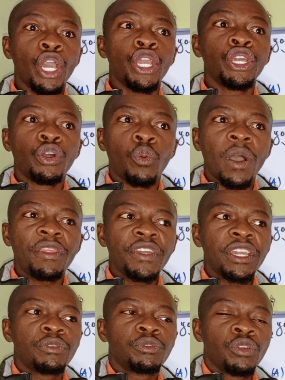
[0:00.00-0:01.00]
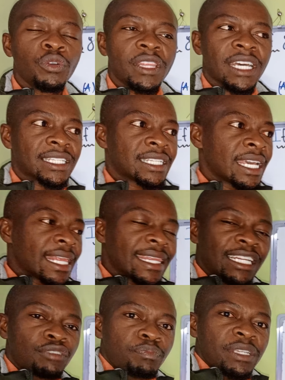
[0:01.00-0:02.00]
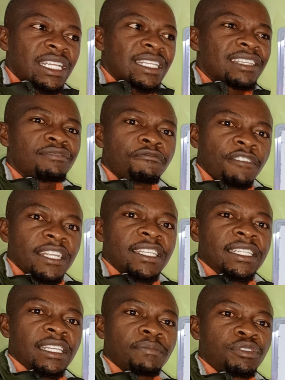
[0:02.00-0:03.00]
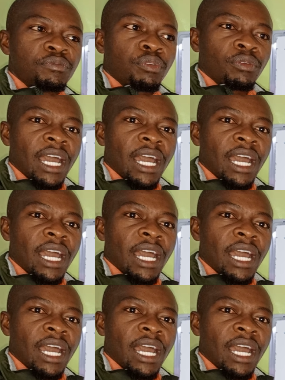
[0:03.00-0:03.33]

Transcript: One thing is that business is very susceptible.